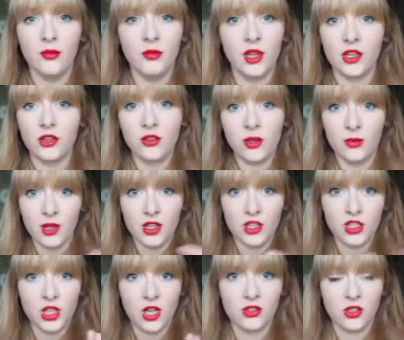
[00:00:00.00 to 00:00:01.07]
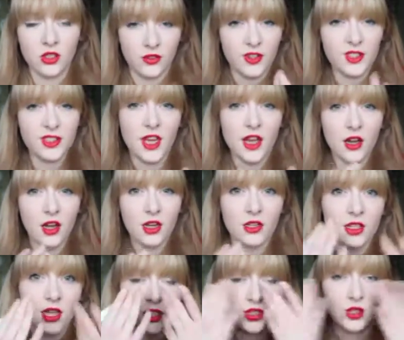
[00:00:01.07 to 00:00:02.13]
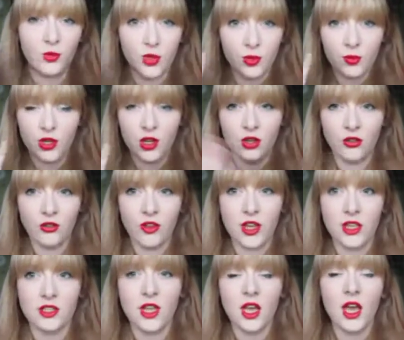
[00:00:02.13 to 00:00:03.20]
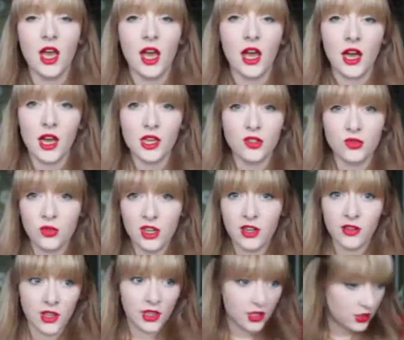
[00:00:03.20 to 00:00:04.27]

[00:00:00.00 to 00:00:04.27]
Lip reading: like cream, like the gel stuff. It's that kind of texture, but you put it on your face, and it's really, really